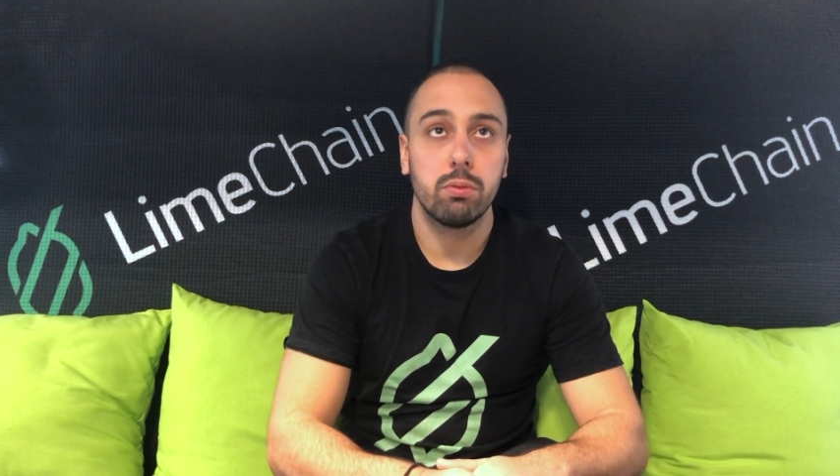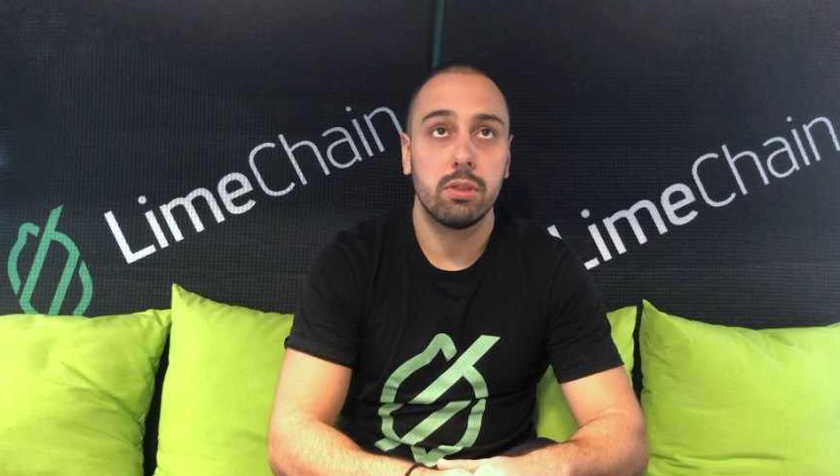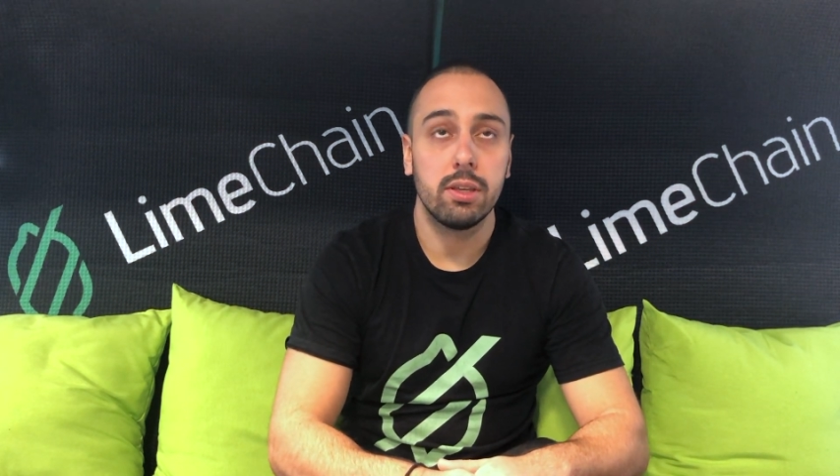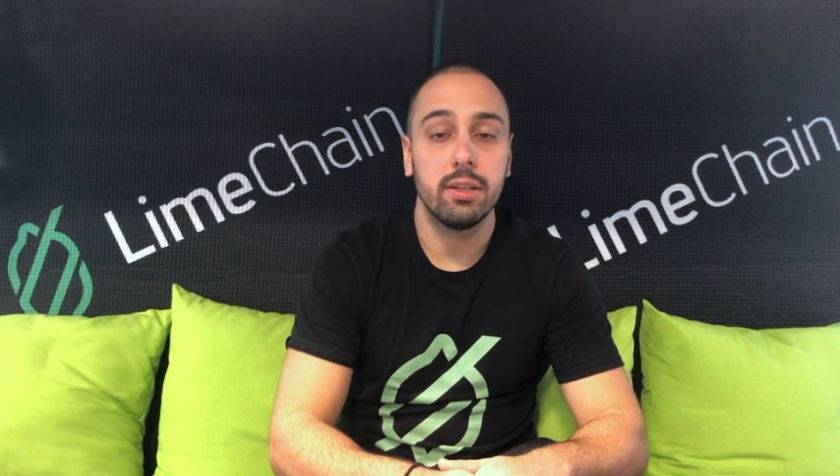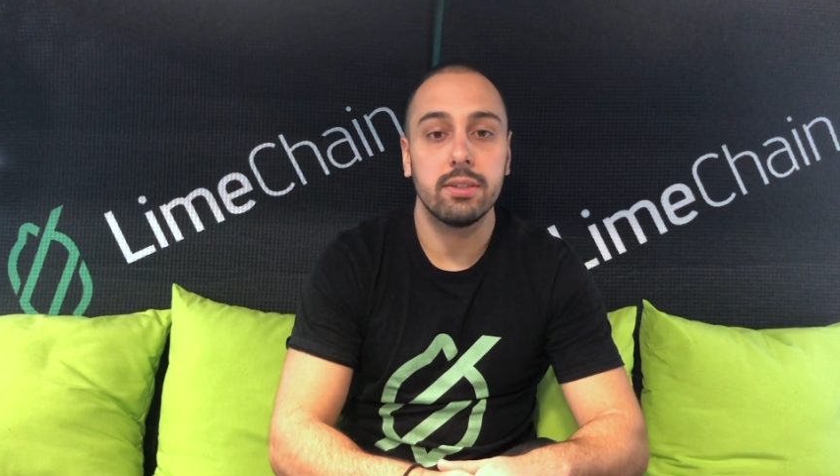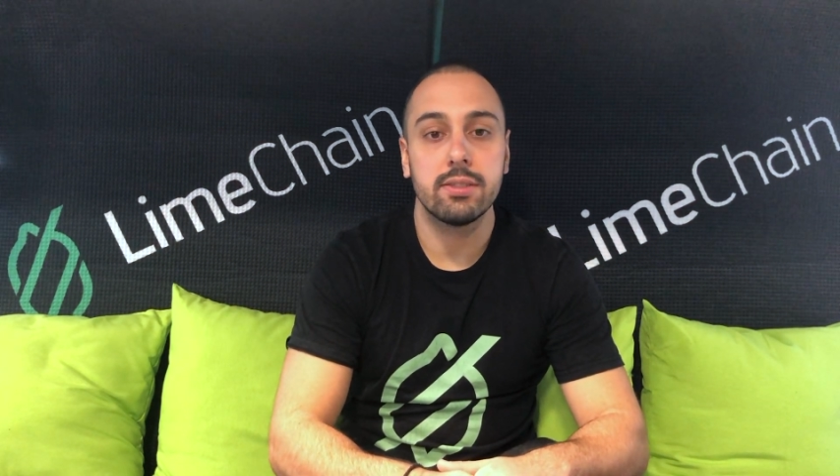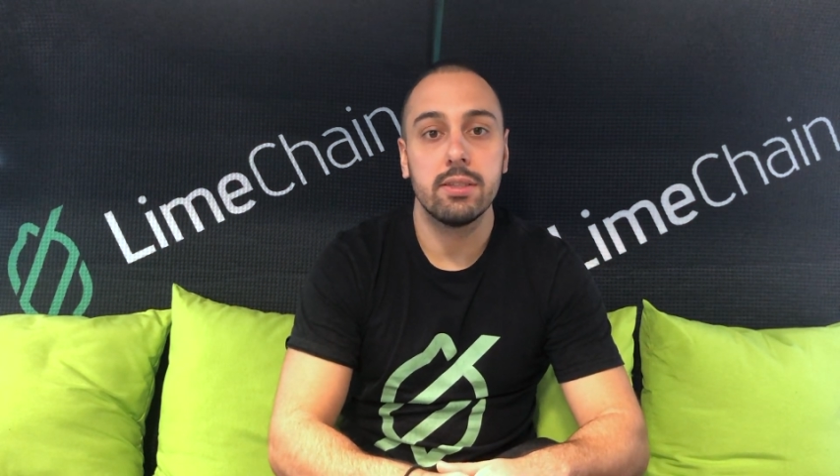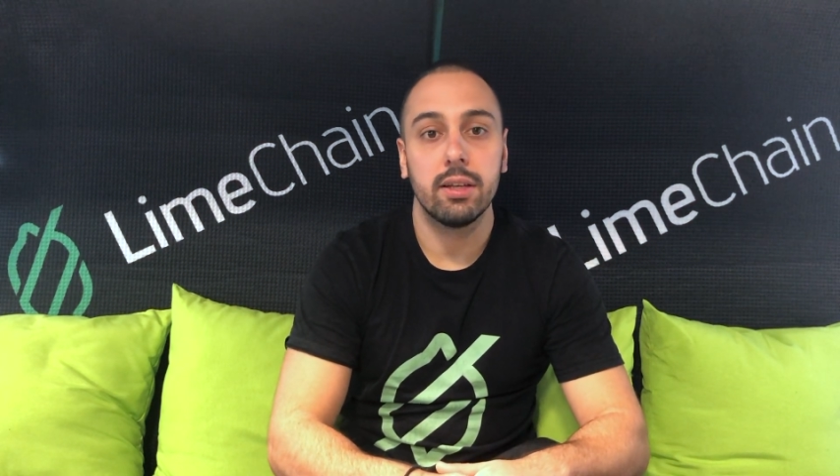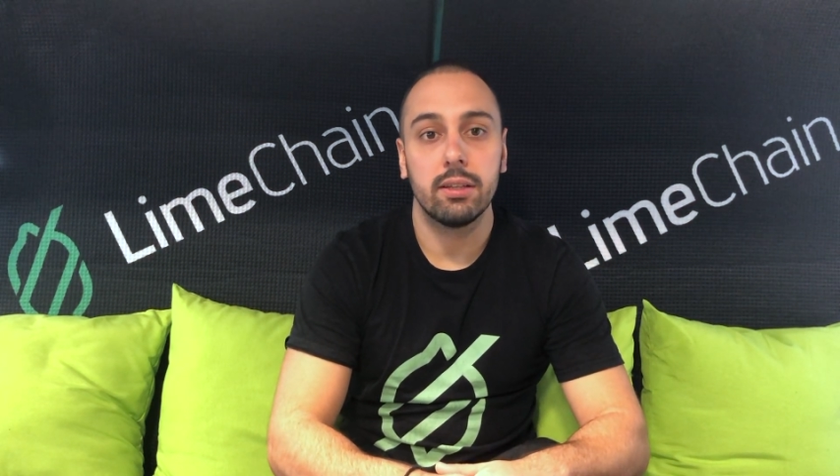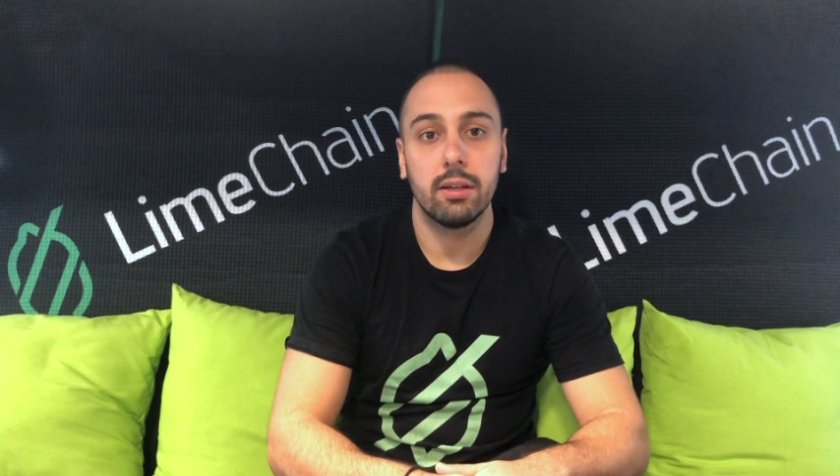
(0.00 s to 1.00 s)
things
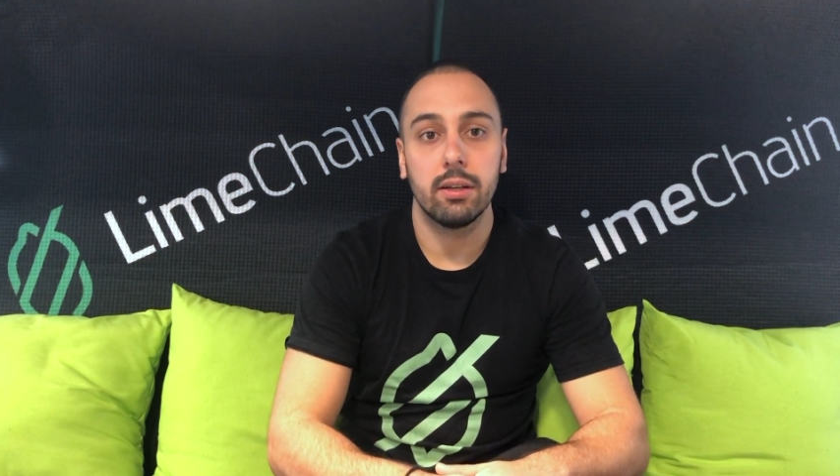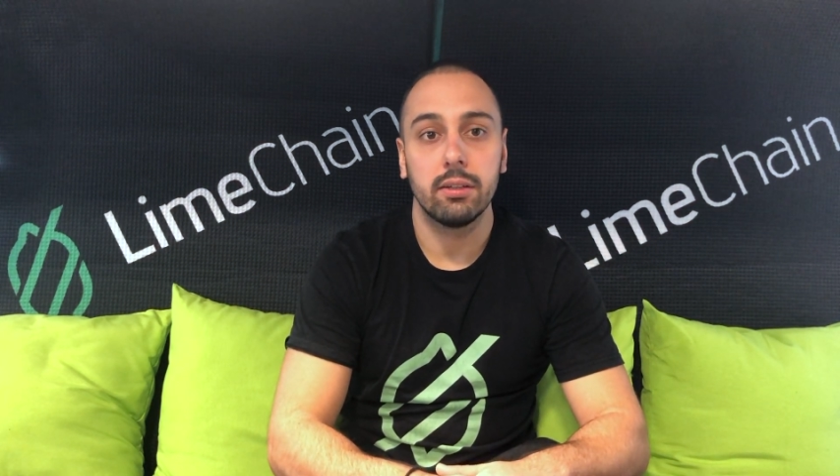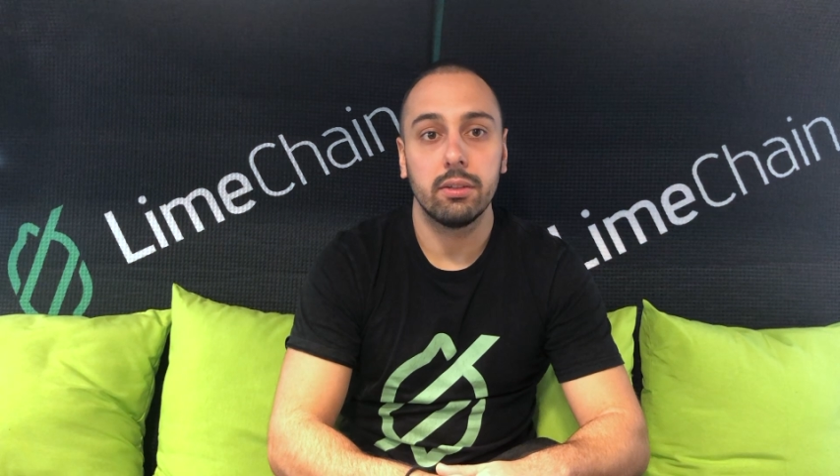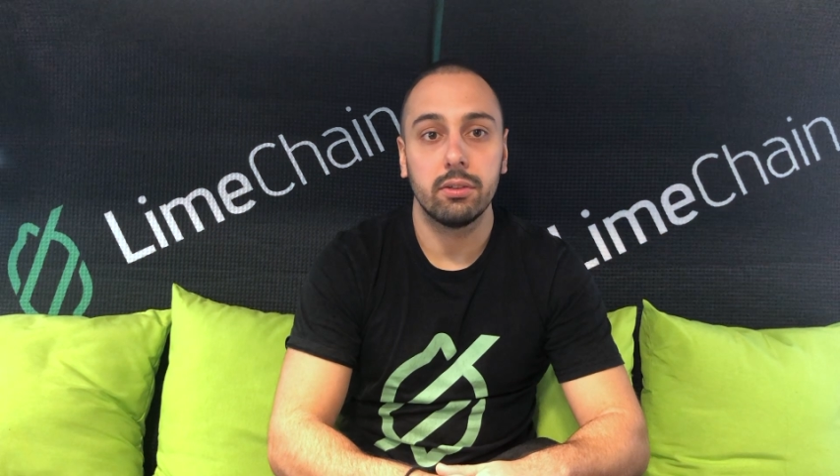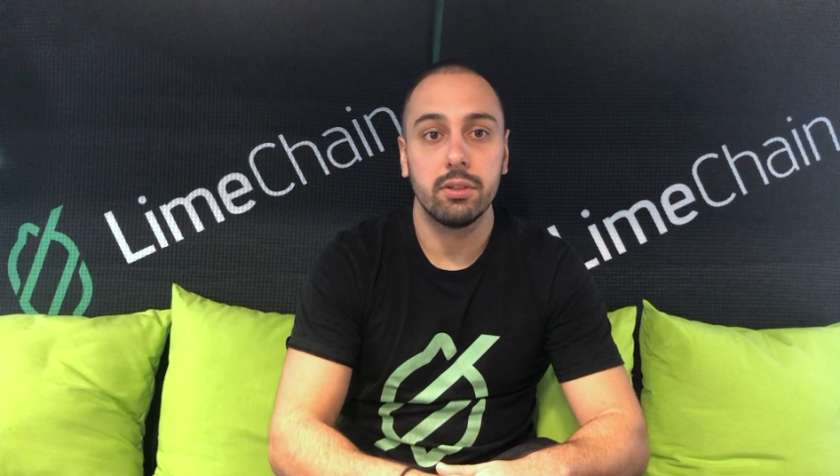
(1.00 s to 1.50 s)
that are